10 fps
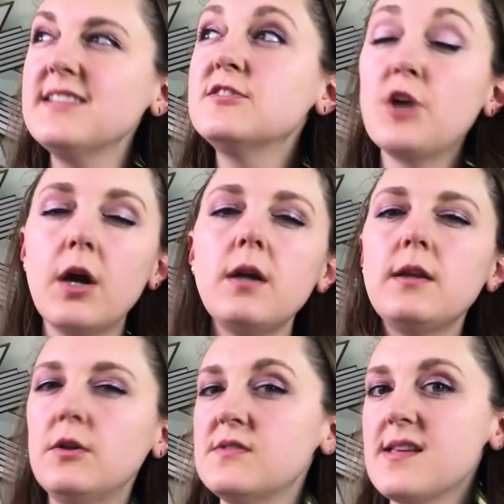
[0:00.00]
I
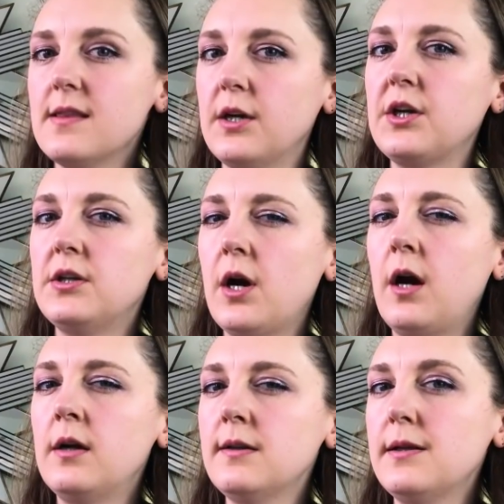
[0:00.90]
started using the good
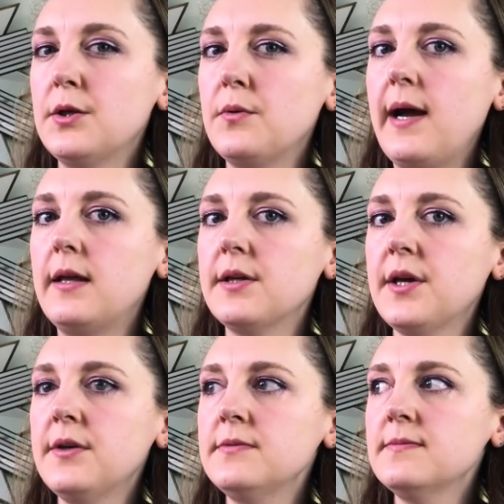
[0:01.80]
yarn a little while
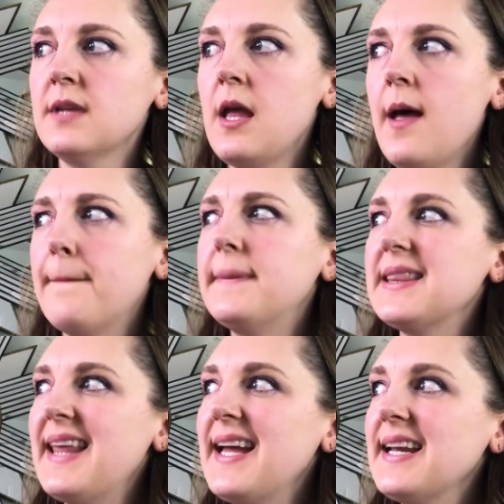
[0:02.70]
ago,
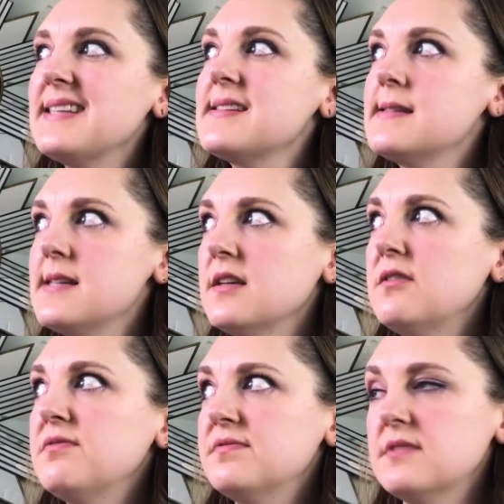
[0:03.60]
but then I
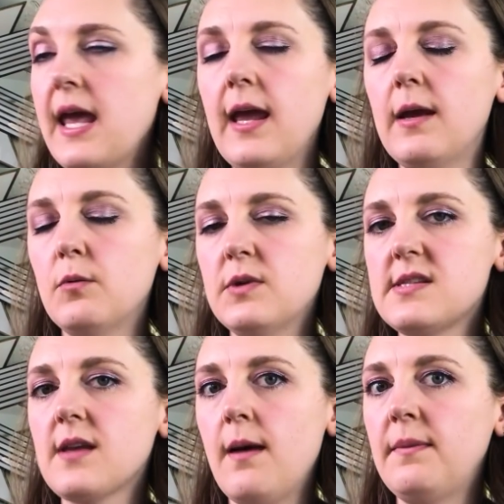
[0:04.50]
still
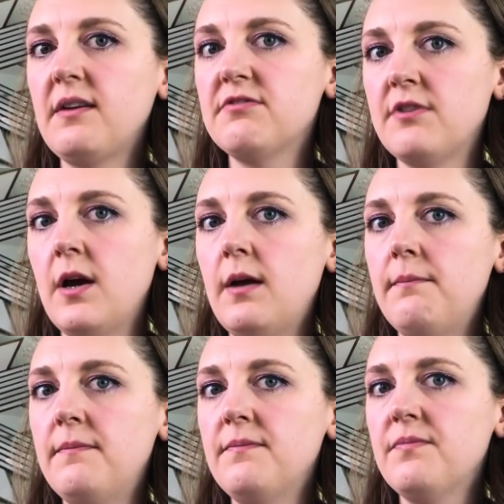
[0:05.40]
was coming
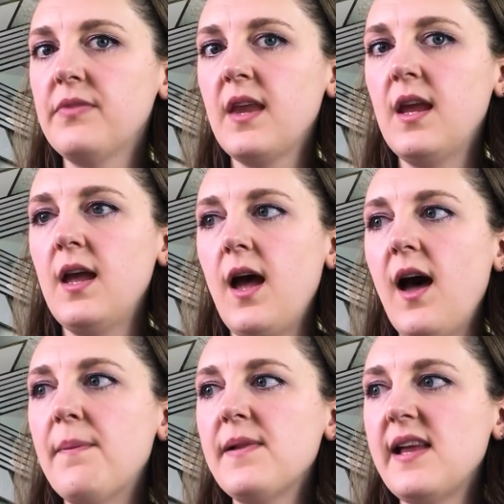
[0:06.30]
from
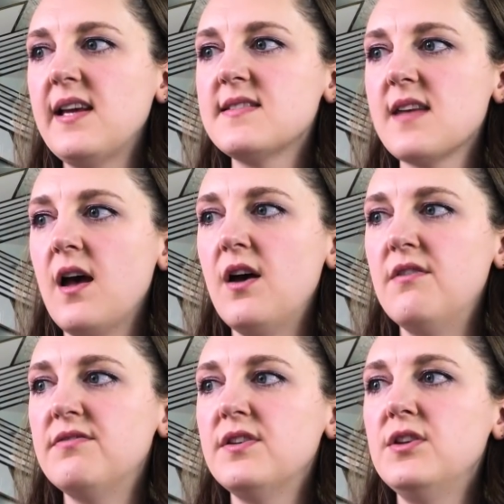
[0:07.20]
a place
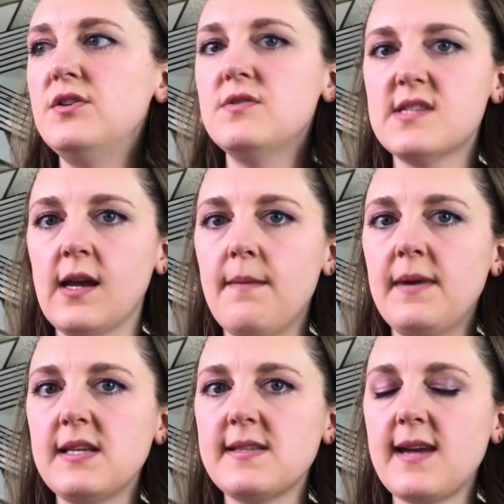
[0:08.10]
of using up
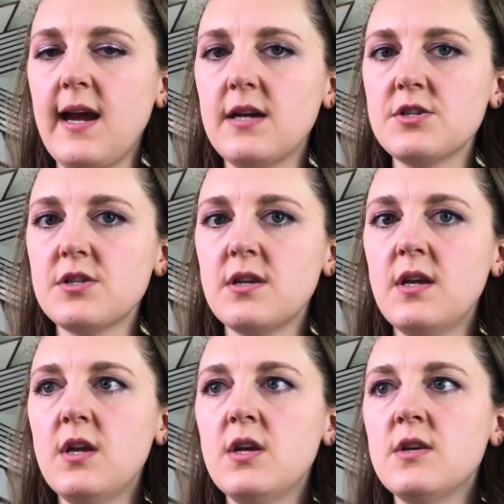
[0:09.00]
my stash.
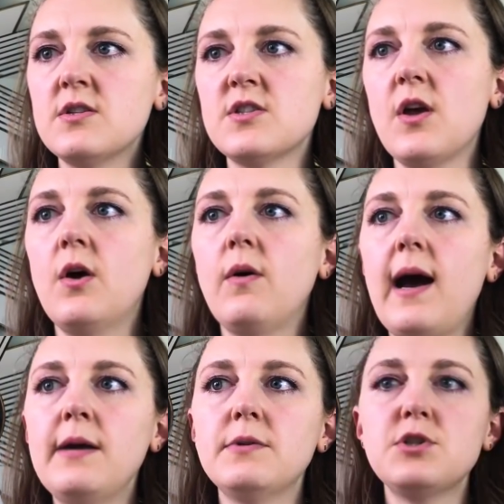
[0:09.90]
So
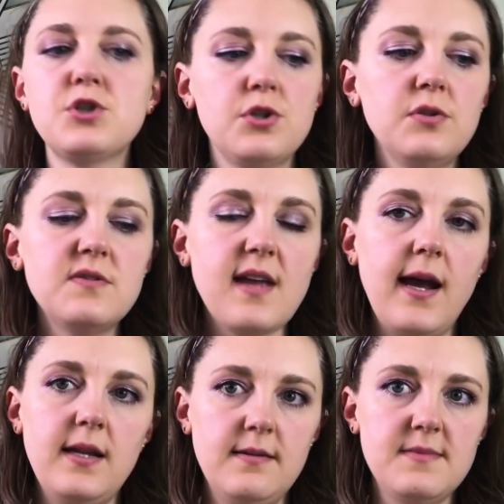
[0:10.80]
I would choose
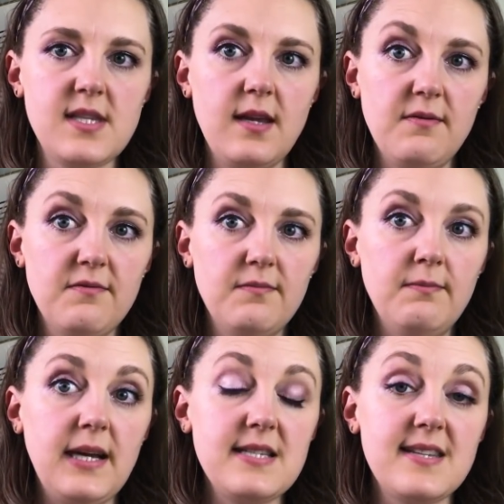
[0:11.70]
items in
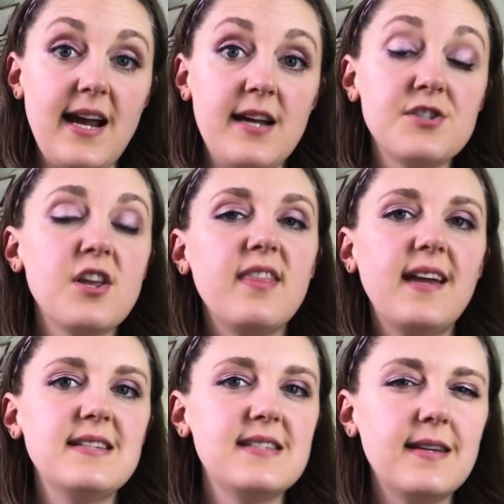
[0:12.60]
my stash
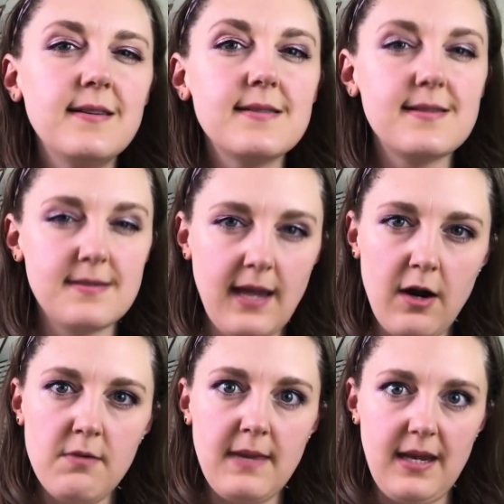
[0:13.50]
that didn't
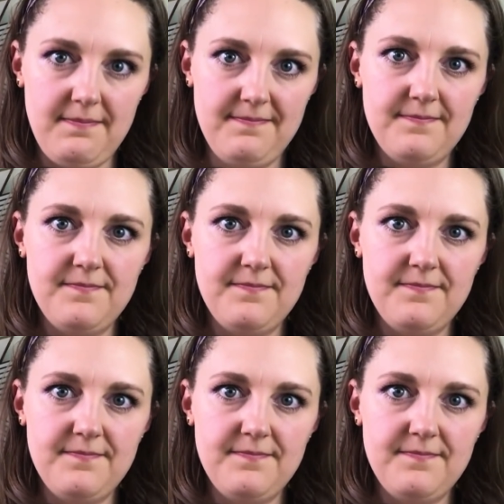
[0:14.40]
scare me.